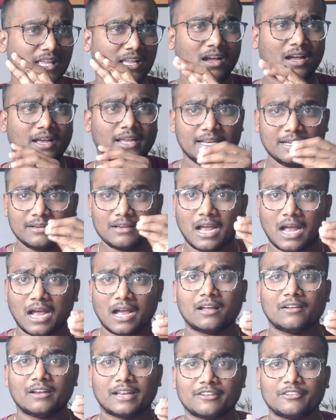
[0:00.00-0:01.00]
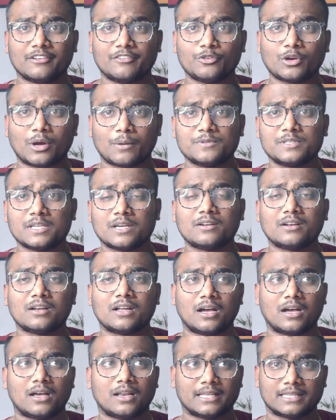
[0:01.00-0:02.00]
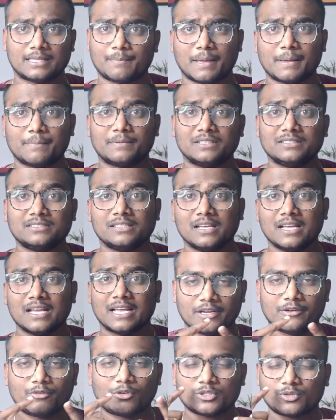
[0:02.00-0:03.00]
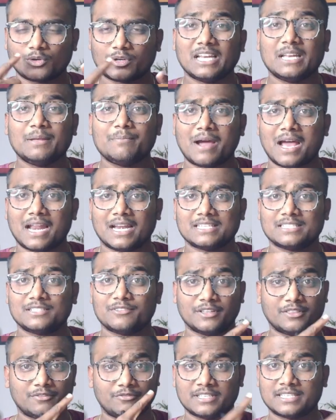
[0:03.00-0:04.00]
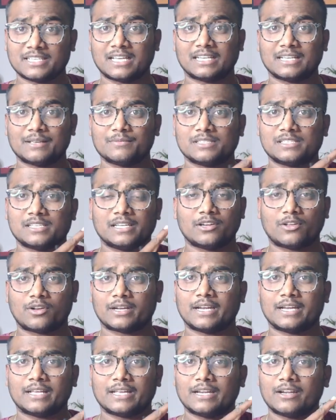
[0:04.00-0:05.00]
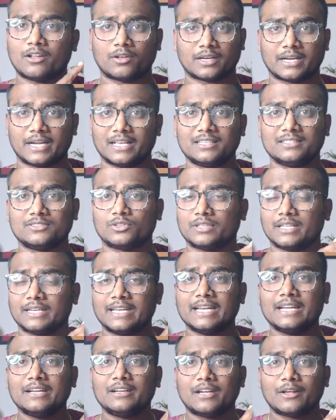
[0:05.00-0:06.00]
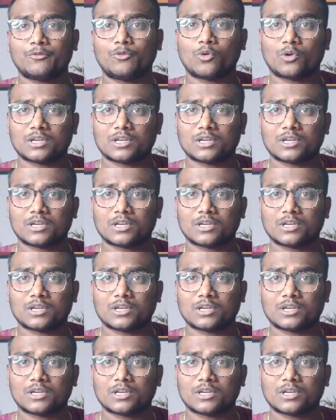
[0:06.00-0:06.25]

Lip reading: if you observe the papers, it was totally balanced with physical chemistry, inorganic and organic. So they didn't